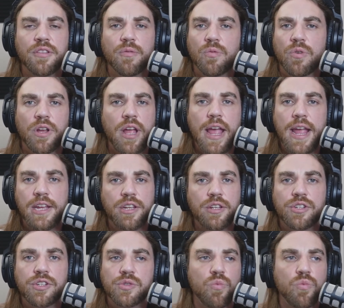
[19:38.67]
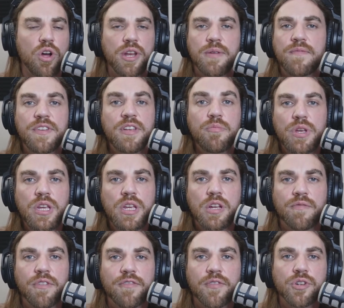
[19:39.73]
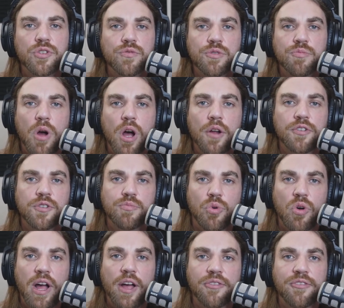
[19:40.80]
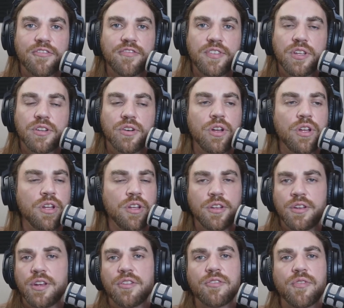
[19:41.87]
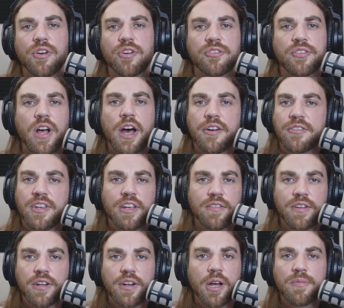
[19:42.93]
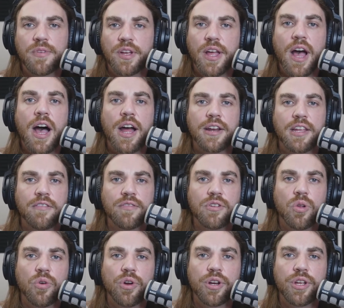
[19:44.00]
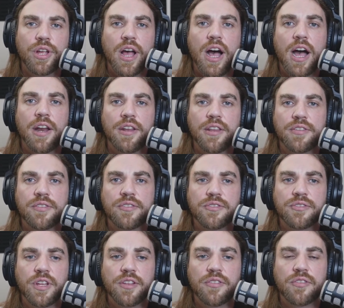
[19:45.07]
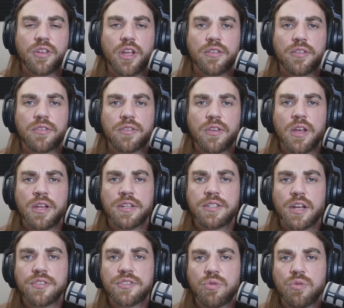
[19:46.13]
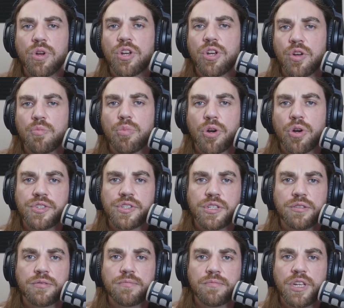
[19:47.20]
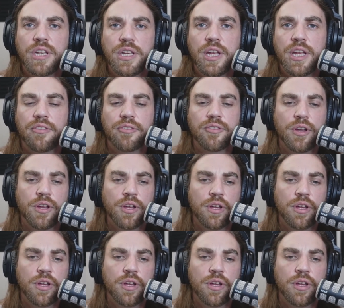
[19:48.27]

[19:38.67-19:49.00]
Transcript: hey, you just won MVP of the First Responders Bowl. How's it feel? His first thought is giving it up to God, giving glory to God. And it tells you what a good person he is.